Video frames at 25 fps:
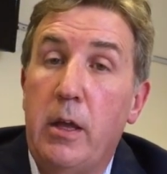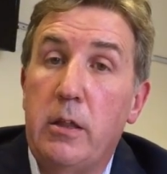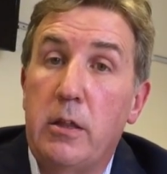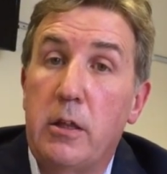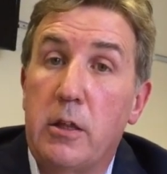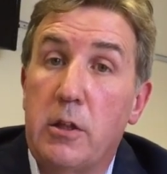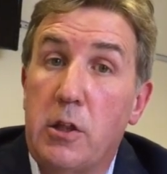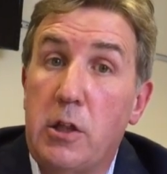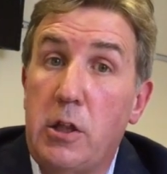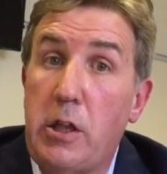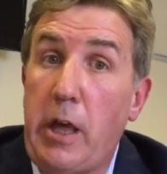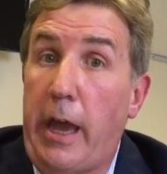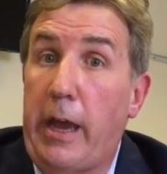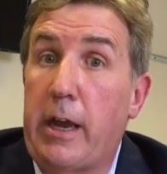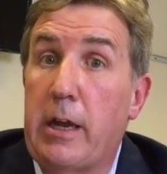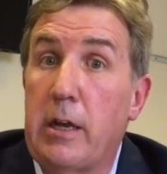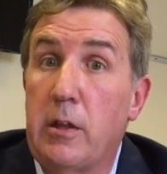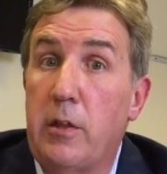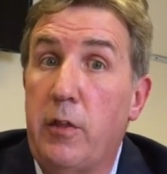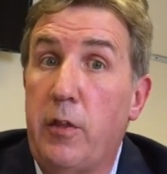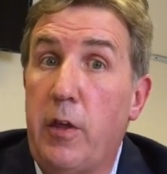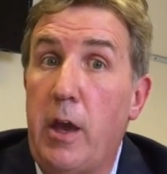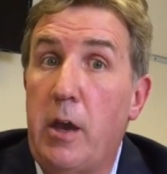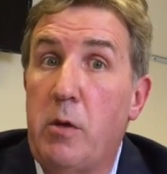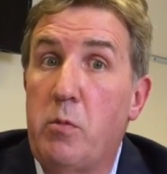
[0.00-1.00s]
The
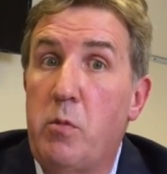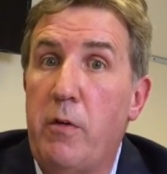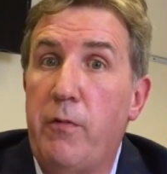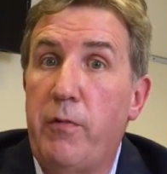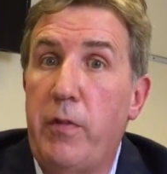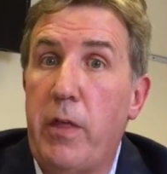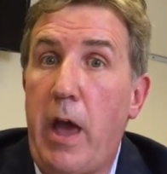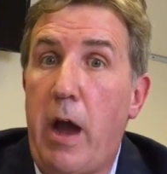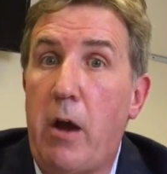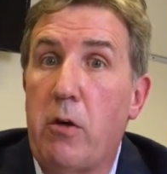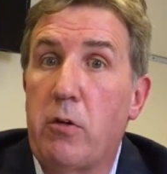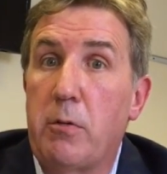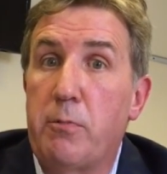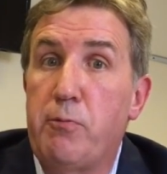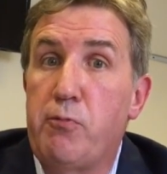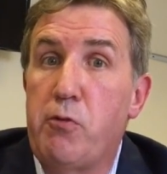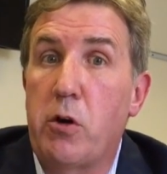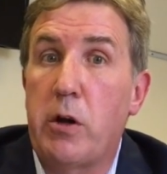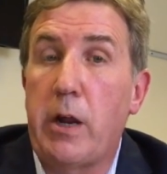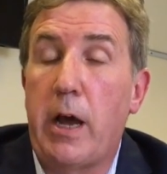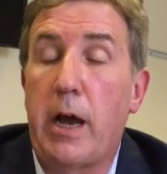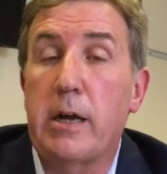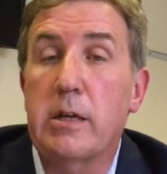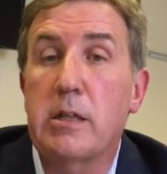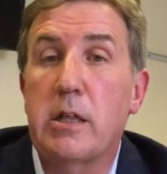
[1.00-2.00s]
second thing with the Audatex
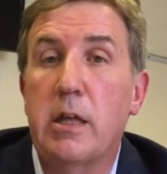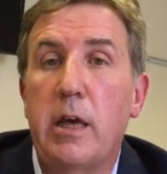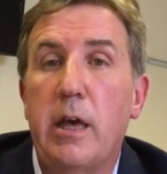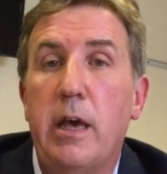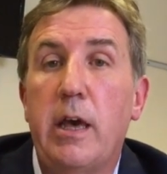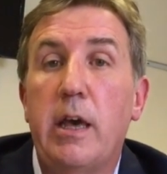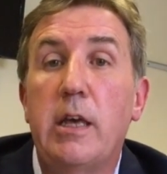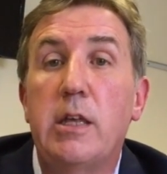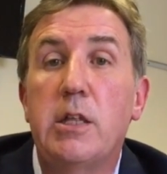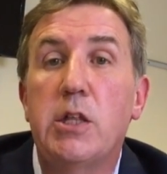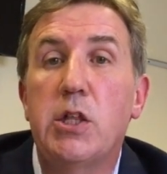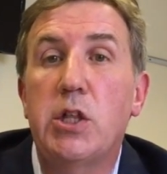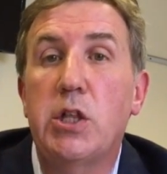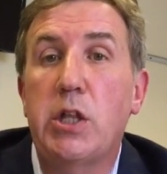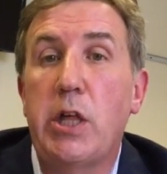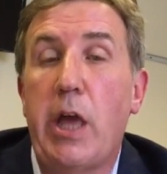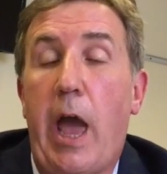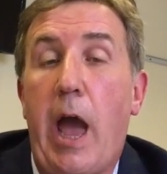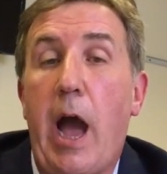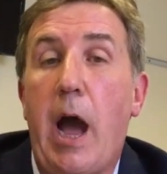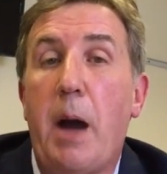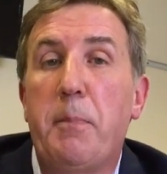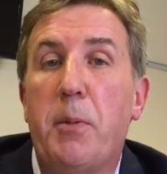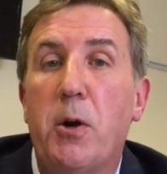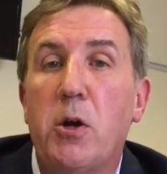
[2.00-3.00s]
product is
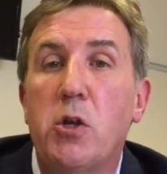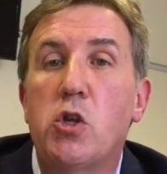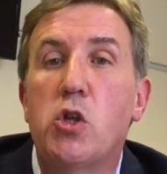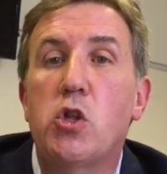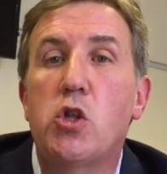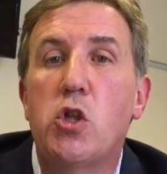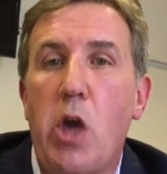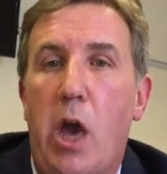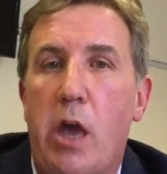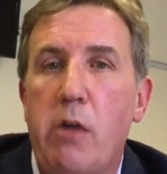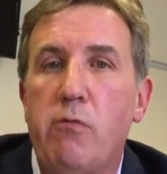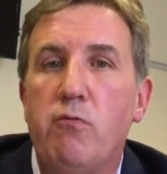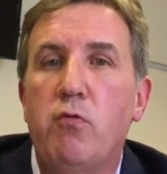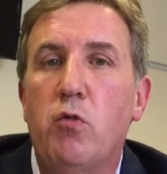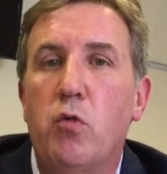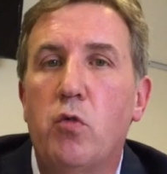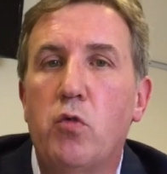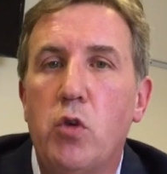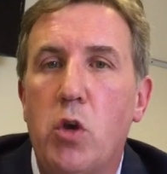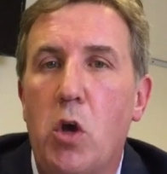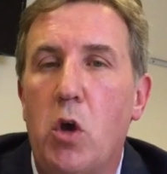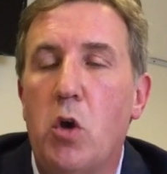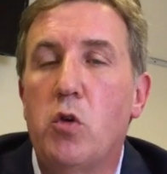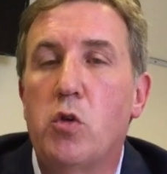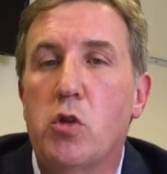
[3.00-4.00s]
set up a general
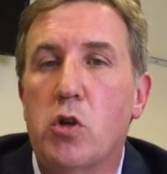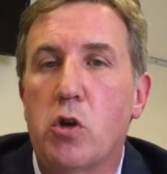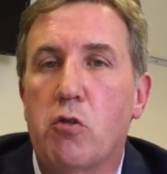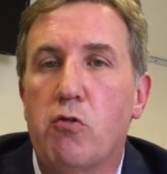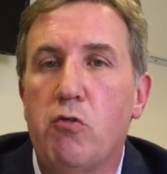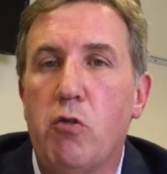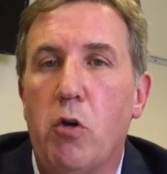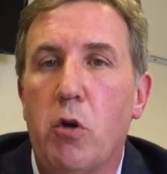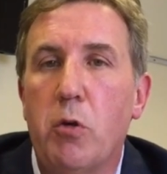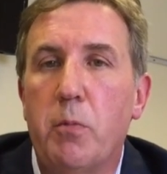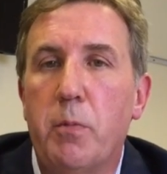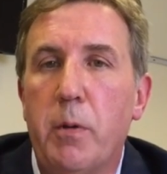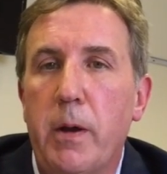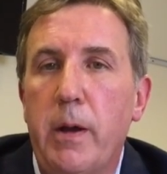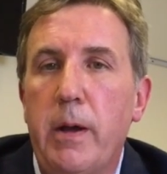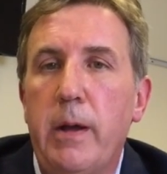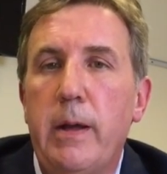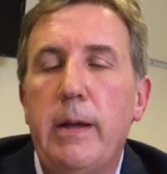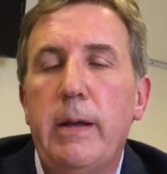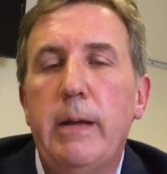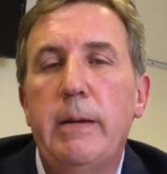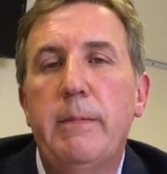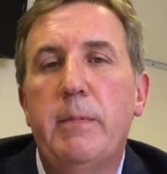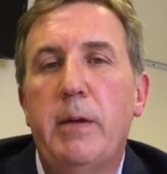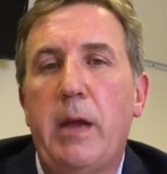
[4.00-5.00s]
user group.
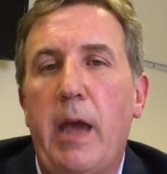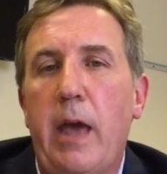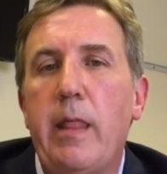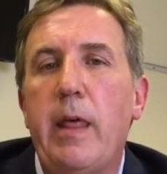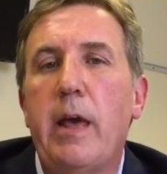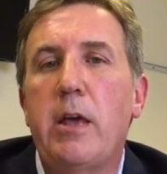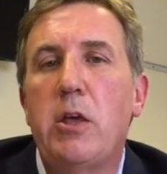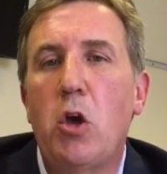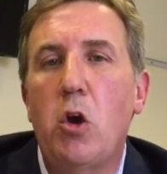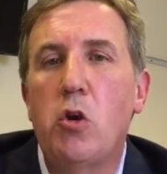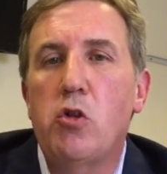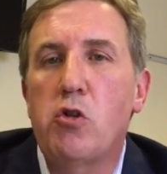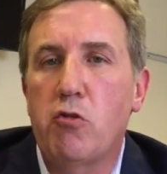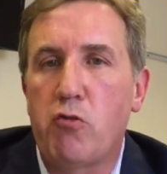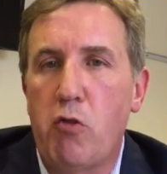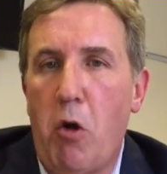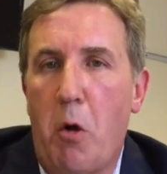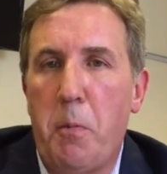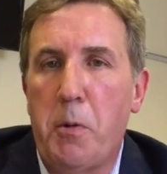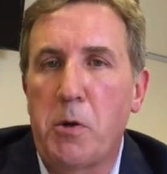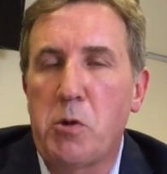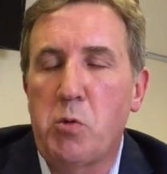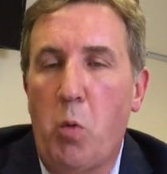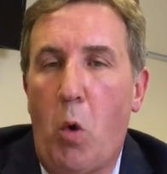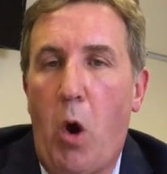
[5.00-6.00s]
Get that user
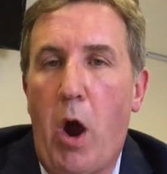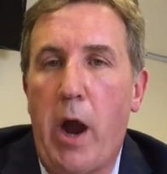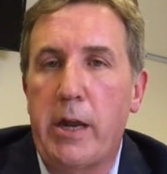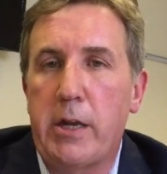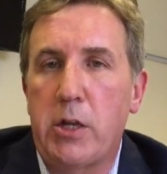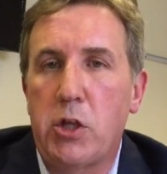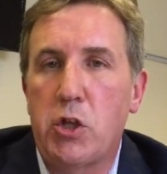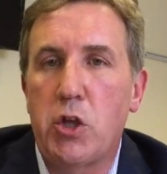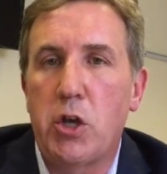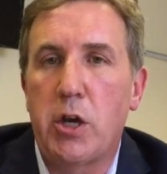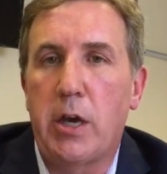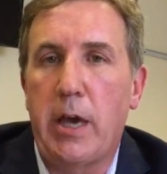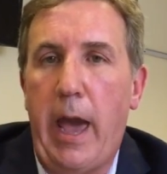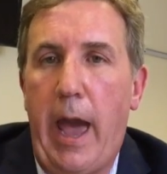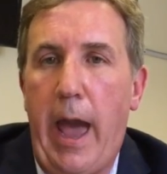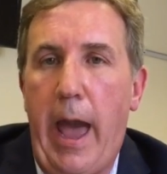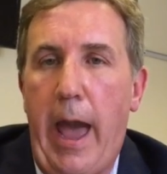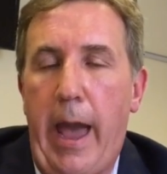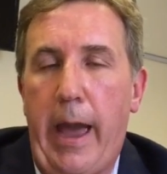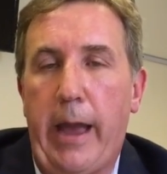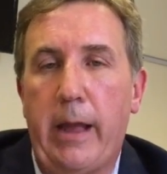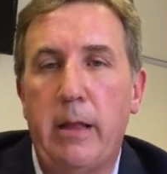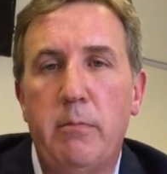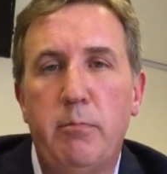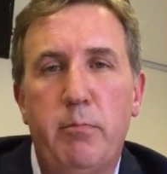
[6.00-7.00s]
group as wide as you
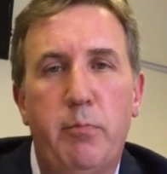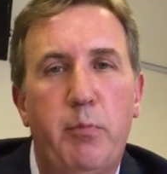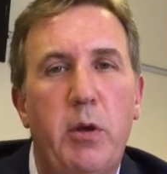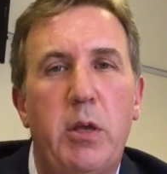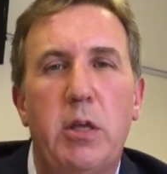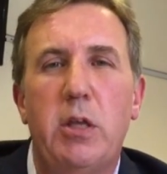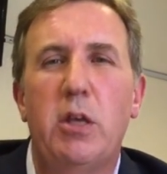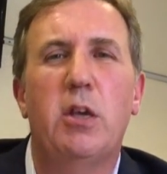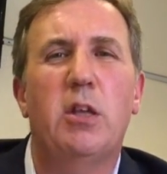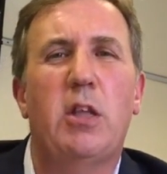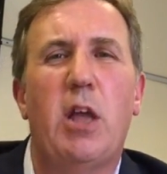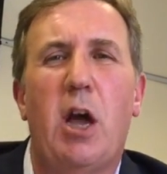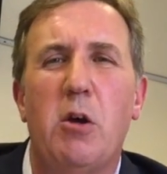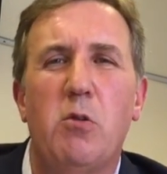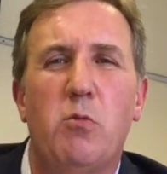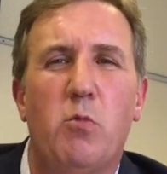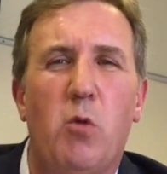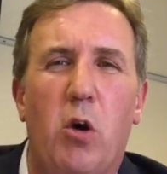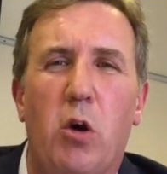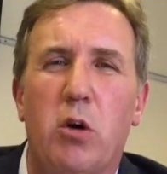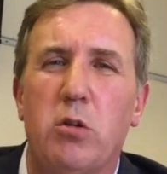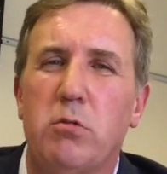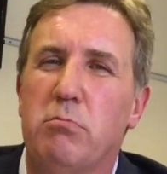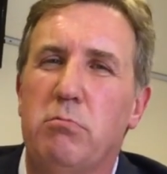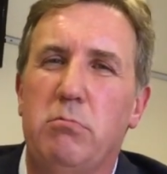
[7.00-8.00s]
can, but you don't
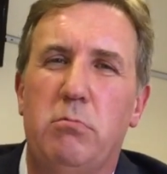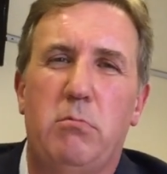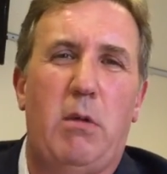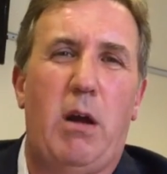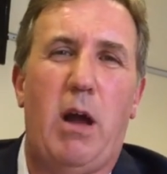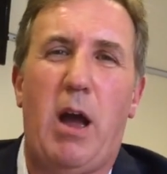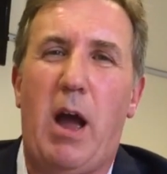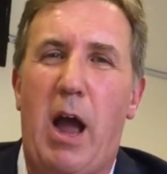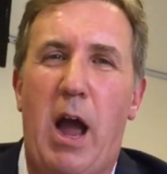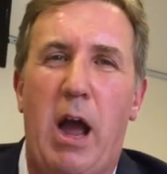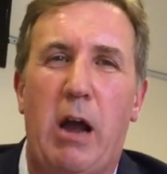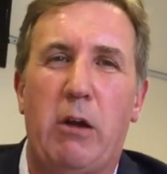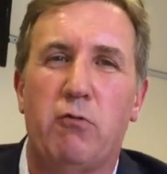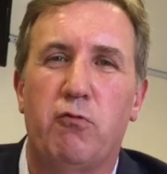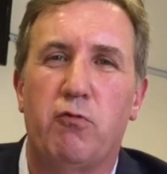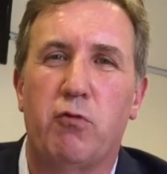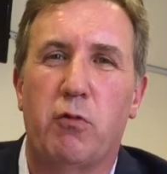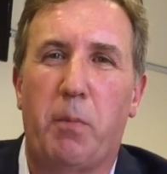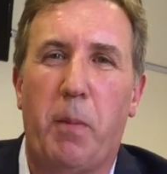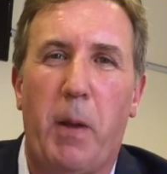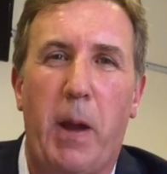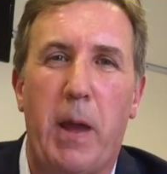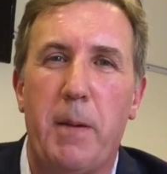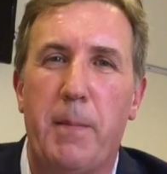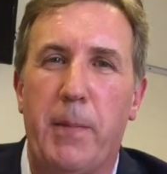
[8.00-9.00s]
want
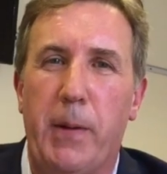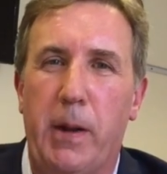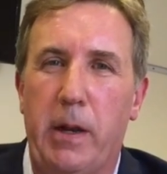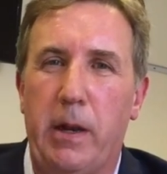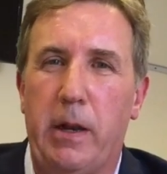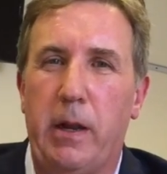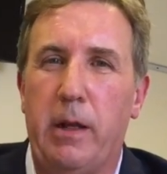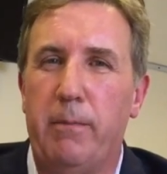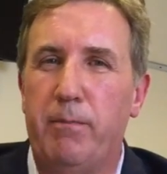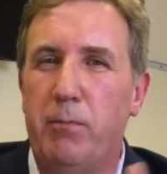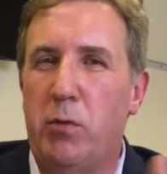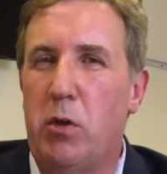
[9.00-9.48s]
100 people in it.